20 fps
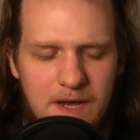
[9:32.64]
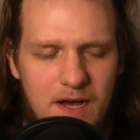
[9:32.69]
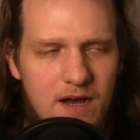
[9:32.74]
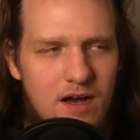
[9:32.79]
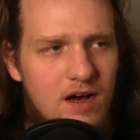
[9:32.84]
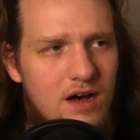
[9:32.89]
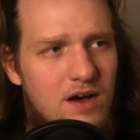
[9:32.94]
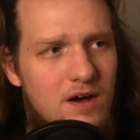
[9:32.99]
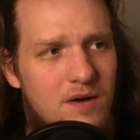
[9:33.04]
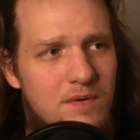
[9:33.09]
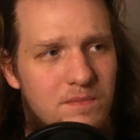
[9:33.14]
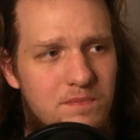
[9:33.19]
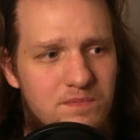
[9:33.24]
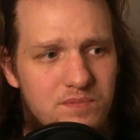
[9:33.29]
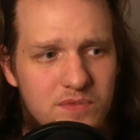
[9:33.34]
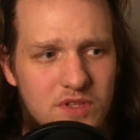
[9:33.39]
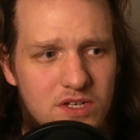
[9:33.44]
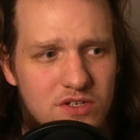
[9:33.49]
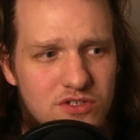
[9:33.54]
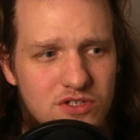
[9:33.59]

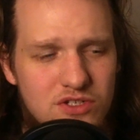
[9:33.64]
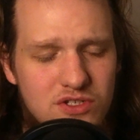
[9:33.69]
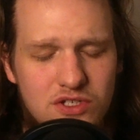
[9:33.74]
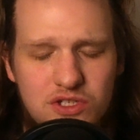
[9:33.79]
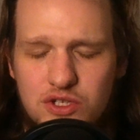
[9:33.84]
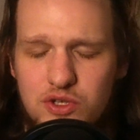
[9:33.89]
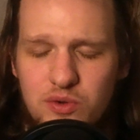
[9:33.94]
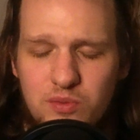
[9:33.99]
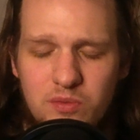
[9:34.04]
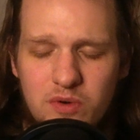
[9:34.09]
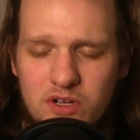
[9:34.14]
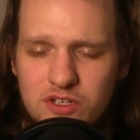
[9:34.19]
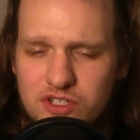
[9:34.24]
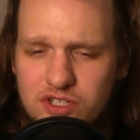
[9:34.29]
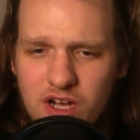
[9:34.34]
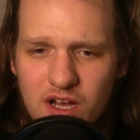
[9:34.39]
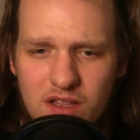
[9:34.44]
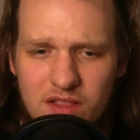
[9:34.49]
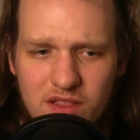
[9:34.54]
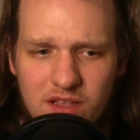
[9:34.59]
There's just too
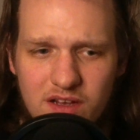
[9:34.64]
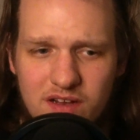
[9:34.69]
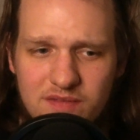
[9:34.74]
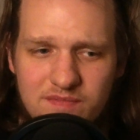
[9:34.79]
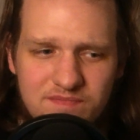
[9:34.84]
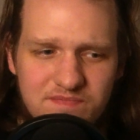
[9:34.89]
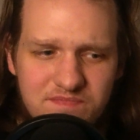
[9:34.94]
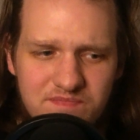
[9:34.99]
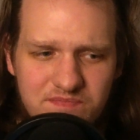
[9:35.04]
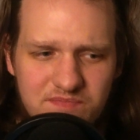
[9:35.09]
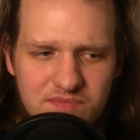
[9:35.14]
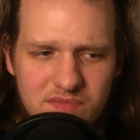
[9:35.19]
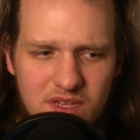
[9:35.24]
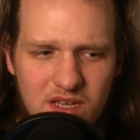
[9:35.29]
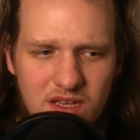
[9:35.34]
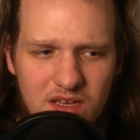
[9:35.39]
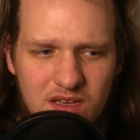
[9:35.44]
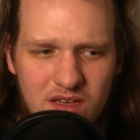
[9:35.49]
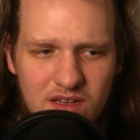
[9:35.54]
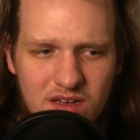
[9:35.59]
much out there.
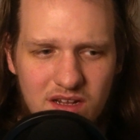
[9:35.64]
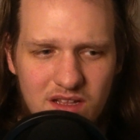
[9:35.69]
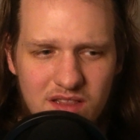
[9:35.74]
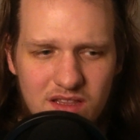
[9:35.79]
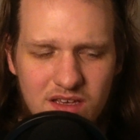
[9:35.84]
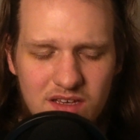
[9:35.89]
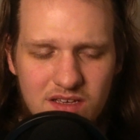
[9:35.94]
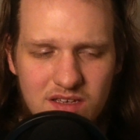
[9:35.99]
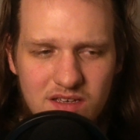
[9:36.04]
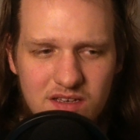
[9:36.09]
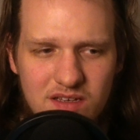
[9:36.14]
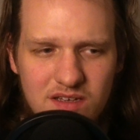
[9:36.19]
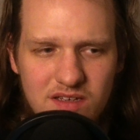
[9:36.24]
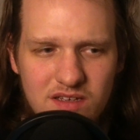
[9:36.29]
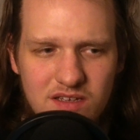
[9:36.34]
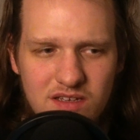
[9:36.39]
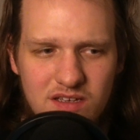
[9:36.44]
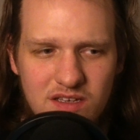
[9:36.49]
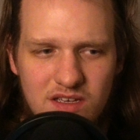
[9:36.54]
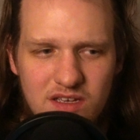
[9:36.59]
And I think
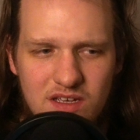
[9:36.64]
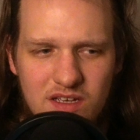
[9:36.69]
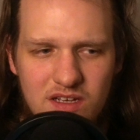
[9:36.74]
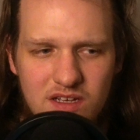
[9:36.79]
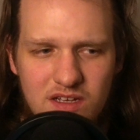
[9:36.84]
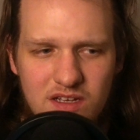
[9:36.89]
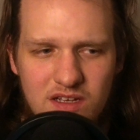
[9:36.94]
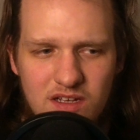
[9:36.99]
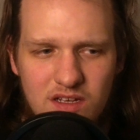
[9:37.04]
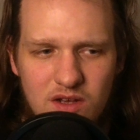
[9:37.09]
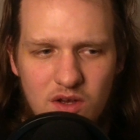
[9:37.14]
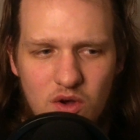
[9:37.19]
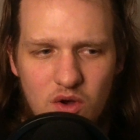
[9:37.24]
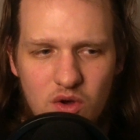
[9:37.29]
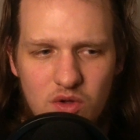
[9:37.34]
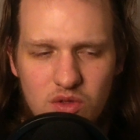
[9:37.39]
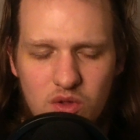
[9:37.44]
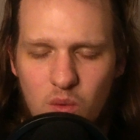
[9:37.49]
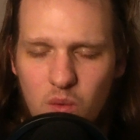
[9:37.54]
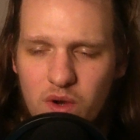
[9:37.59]

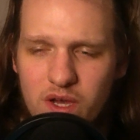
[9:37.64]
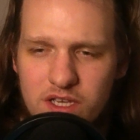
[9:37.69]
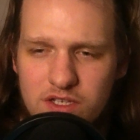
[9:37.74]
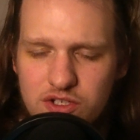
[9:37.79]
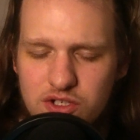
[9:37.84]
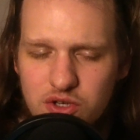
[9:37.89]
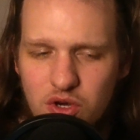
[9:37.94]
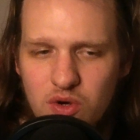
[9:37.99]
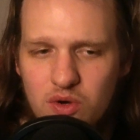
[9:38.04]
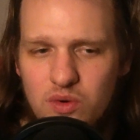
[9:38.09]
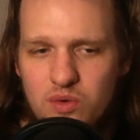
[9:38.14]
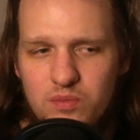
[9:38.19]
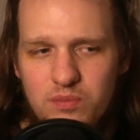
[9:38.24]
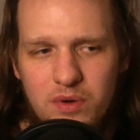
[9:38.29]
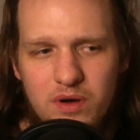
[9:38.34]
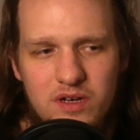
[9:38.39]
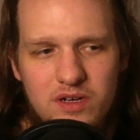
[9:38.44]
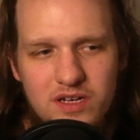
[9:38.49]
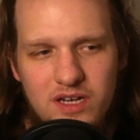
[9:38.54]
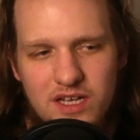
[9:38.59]
the way Joe
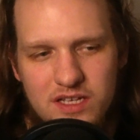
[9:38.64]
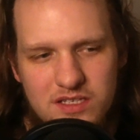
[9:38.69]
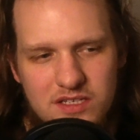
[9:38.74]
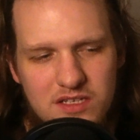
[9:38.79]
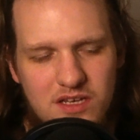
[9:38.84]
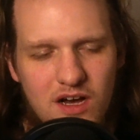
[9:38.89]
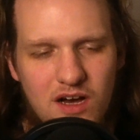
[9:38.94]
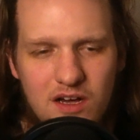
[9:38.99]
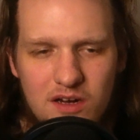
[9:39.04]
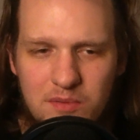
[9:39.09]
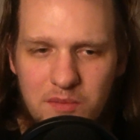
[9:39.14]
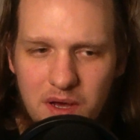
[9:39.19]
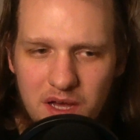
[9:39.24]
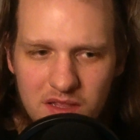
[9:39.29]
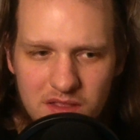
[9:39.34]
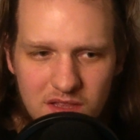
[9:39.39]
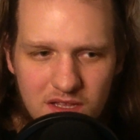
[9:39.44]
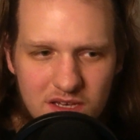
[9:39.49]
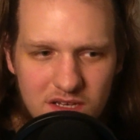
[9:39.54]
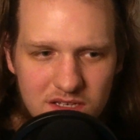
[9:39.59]
Budden has gone
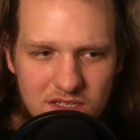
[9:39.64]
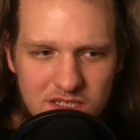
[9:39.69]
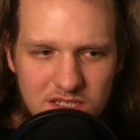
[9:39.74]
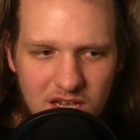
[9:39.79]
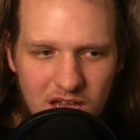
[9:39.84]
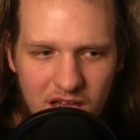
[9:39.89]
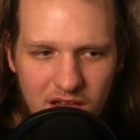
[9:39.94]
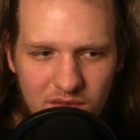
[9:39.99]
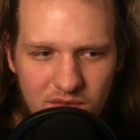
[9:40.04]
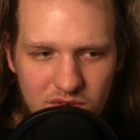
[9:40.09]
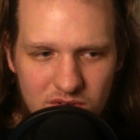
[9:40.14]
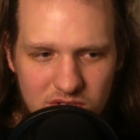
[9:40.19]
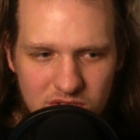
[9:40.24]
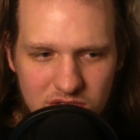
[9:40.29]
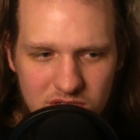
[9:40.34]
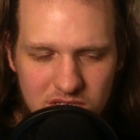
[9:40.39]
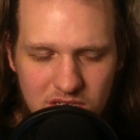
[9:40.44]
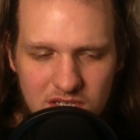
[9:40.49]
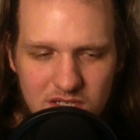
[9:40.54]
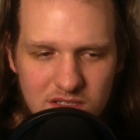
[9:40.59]
about things ever
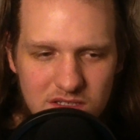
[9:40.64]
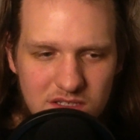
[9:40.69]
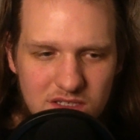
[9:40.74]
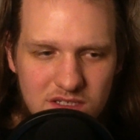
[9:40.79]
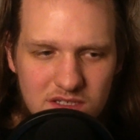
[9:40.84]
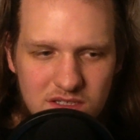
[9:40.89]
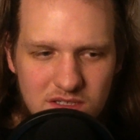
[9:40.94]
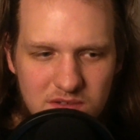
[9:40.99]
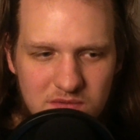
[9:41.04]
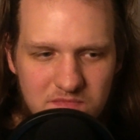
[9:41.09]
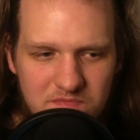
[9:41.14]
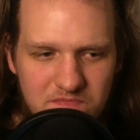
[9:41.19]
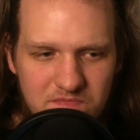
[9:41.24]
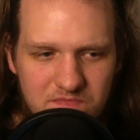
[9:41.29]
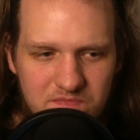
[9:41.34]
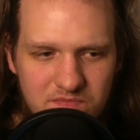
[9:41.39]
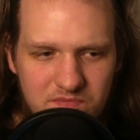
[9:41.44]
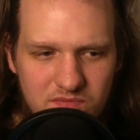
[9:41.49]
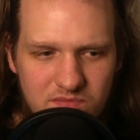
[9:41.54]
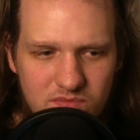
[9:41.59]
since
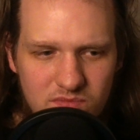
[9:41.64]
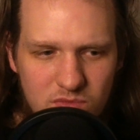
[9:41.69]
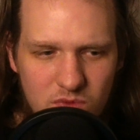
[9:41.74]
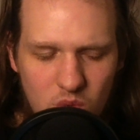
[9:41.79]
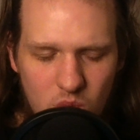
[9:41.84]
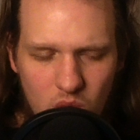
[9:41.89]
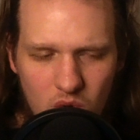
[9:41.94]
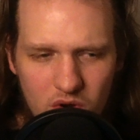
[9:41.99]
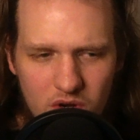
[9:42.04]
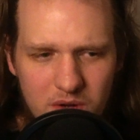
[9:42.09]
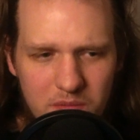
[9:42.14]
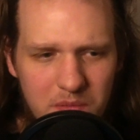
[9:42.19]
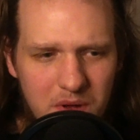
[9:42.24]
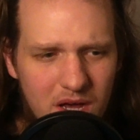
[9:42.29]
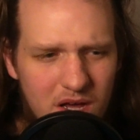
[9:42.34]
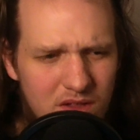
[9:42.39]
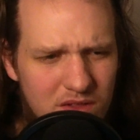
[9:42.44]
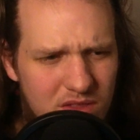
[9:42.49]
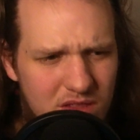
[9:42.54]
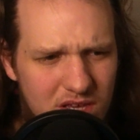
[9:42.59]
the Rory
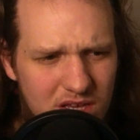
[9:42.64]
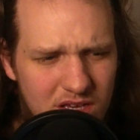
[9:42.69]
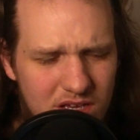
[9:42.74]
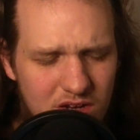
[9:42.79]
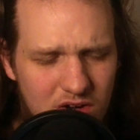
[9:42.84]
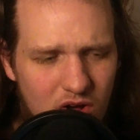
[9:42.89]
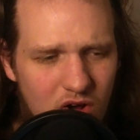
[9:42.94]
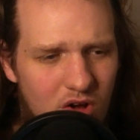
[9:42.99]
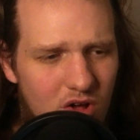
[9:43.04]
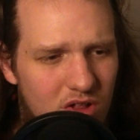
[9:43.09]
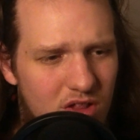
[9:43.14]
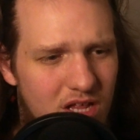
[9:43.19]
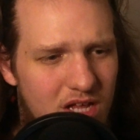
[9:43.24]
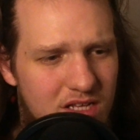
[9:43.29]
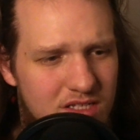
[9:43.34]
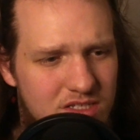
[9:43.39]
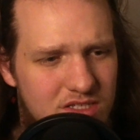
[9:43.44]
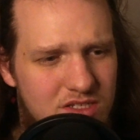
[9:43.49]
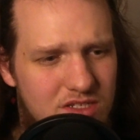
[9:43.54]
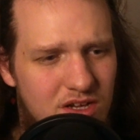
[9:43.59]
Mal thing and all
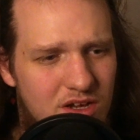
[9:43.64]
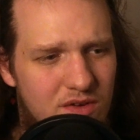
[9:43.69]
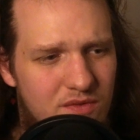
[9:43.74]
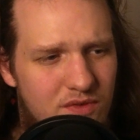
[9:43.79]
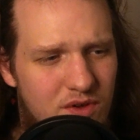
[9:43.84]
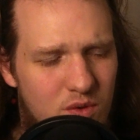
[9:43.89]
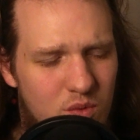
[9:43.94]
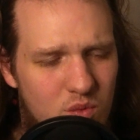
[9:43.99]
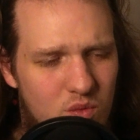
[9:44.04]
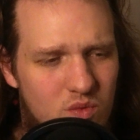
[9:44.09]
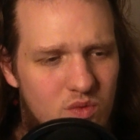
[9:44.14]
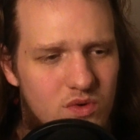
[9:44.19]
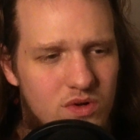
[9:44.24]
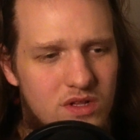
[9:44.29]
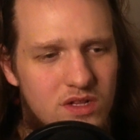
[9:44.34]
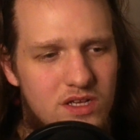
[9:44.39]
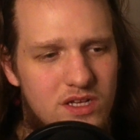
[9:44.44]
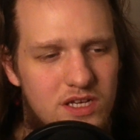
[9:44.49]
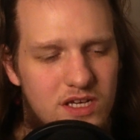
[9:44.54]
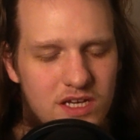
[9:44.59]
that stuff, it
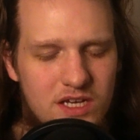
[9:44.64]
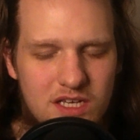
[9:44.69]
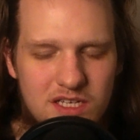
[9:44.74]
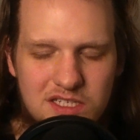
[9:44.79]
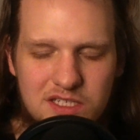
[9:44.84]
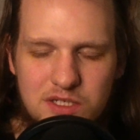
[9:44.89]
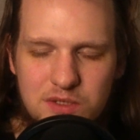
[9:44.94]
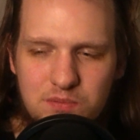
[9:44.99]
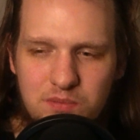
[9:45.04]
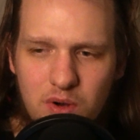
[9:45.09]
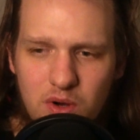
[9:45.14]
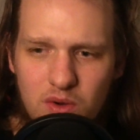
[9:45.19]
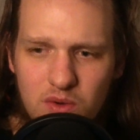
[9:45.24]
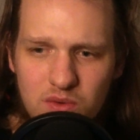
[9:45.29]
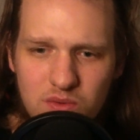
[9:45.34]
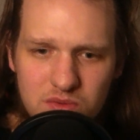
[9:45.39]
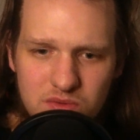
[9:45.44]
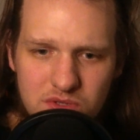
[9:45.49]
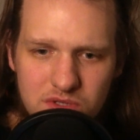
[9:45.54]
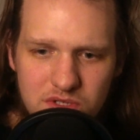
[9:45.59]
really
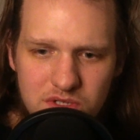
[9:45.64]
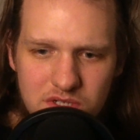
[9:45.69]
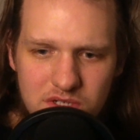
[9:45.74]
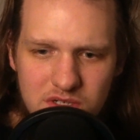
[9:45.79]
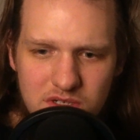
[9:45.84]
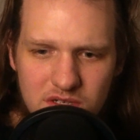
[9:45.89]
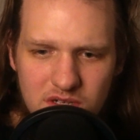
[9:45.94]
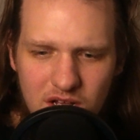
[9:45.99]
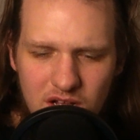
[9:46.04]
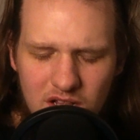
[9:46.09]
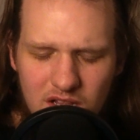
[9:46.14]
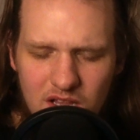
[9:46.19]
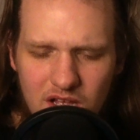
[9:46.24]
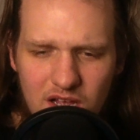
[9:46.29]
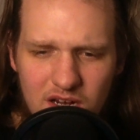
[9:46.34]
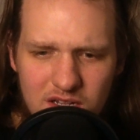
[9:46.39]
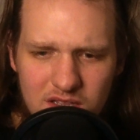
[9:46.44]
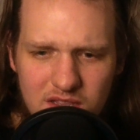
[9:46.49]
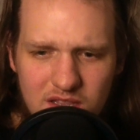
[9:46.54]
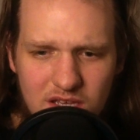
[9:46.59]
exposed a
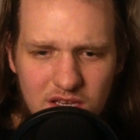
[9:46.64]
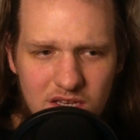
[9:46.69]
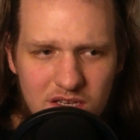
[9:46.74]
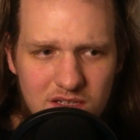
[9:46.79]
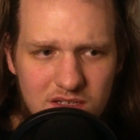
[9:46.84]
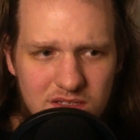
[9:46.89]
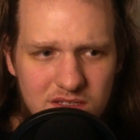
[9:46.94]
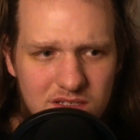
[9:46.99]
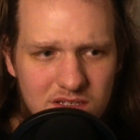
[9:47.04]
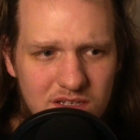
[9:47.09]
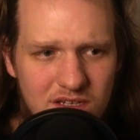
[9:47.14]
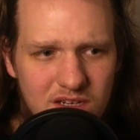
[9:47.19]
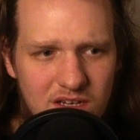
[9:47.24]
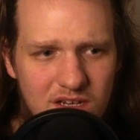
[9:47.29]
lot of things.